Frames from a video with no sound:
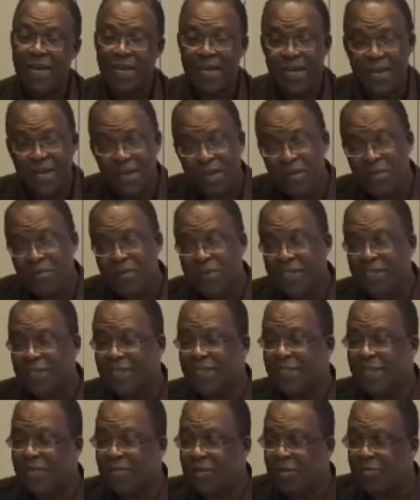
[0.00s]
In other words, it
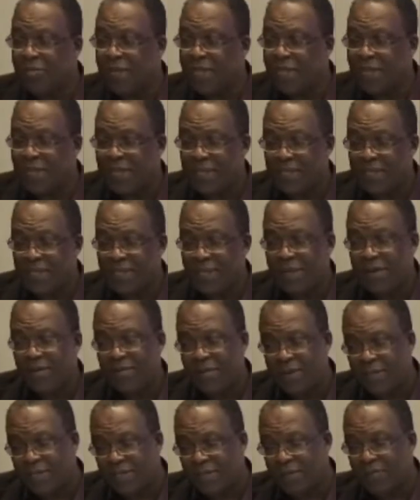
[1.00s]
seems to me that the
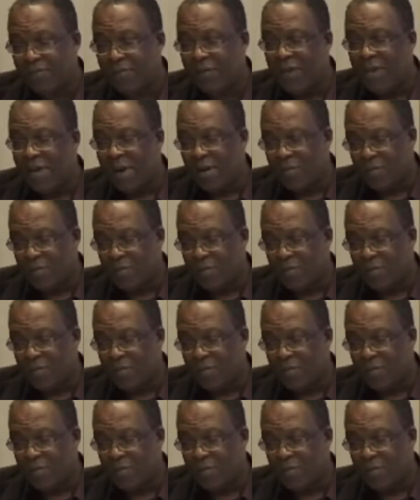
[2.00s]
generative